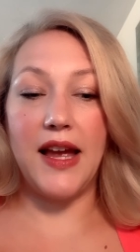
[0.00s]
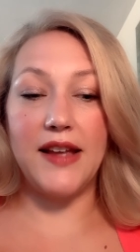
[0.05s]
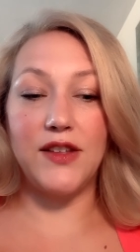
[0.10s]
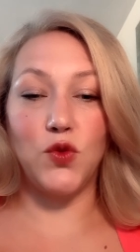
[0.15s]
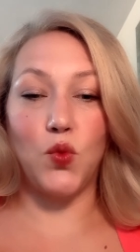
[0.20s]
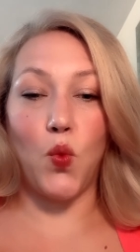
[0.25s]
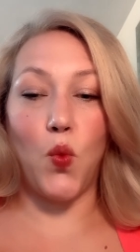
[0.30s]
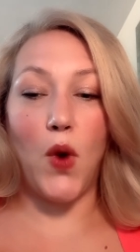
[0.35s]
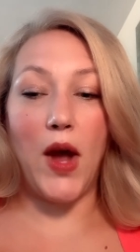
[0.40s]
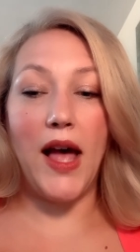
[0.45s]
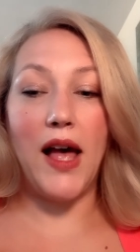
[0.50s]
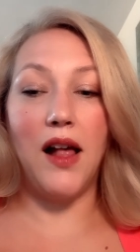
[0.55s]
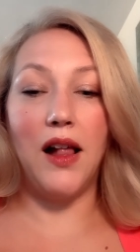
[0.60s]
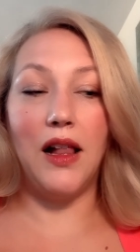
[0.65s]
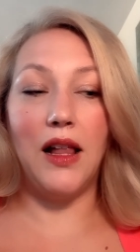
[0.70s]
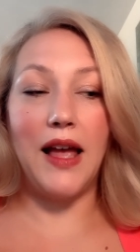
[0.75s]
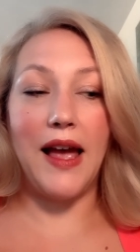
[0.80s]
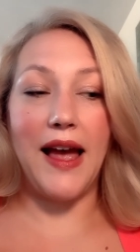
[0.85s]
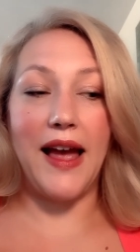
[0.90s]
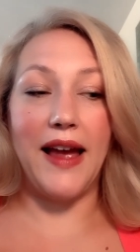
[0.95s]
as
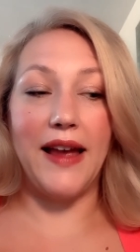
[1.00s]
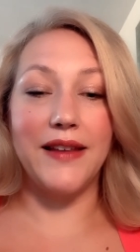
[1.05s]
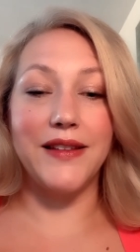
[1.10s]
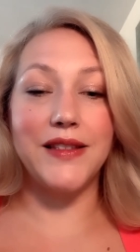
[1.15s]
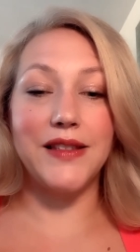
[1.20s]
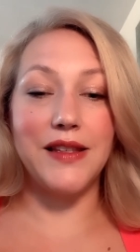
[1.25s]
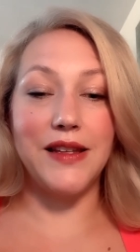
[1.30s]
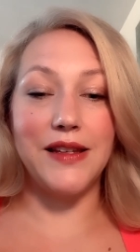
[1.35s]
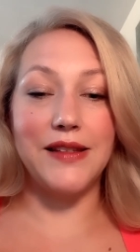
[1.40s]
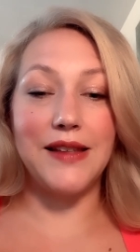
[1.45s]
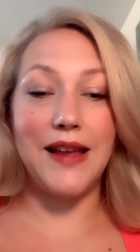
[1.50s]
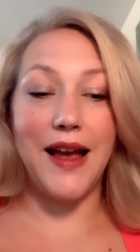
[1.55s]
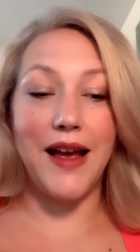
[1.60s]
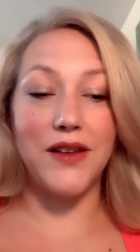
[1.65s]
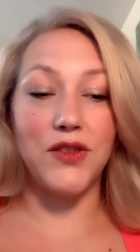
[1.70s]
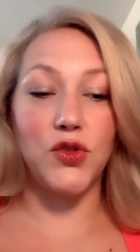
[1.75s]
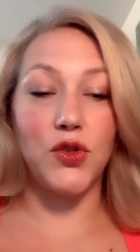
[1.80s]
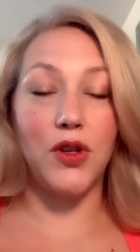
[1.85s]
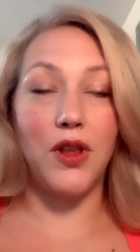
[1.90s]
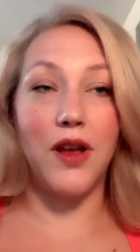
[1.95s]
well as these
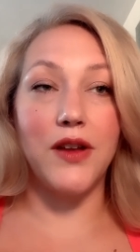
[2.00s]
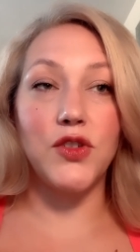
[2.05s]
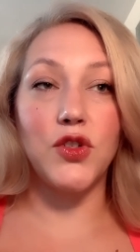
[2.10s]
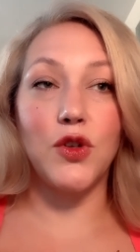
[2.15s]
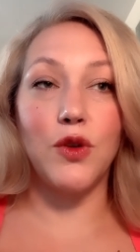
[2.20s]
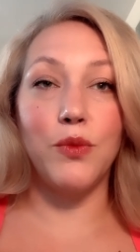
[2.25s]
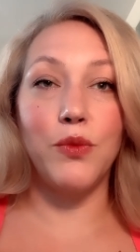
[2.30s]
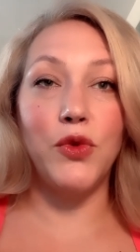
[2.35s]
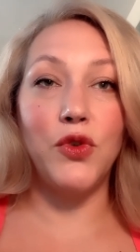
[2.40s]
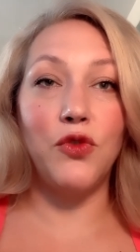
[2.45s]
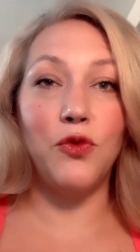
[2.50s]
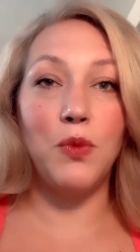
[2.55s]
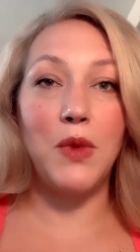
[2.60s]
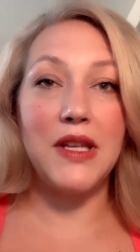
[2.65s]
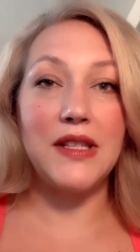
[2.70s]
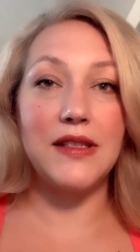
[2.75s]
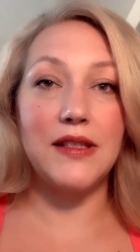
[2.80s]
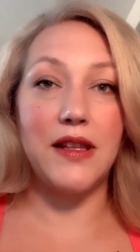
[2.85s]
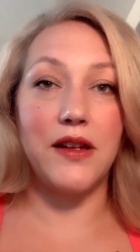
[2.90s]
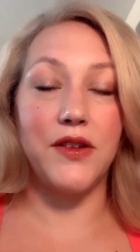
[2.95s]
astrological
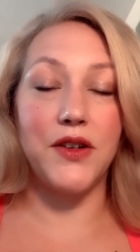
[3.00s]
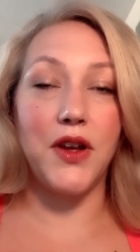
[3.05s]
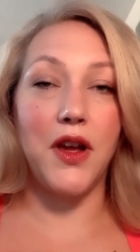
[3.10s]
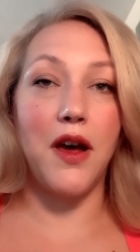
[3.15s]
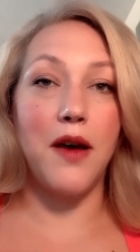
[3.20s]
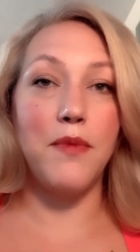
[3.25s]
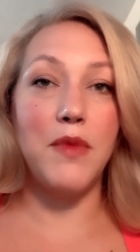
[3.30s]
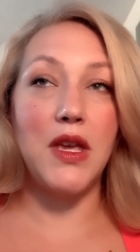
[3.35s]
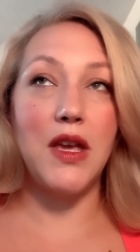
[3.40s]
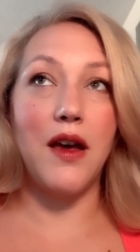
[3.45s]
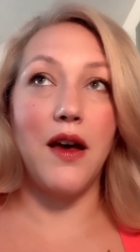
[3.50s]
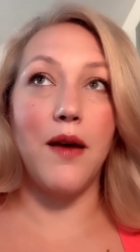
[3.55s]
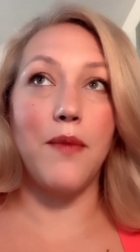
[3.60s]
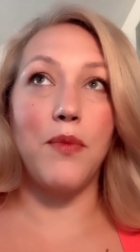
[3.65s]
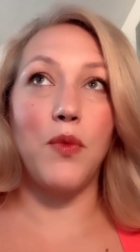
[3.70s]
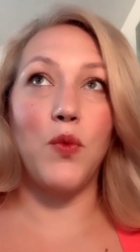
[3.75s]
movements that are coming up.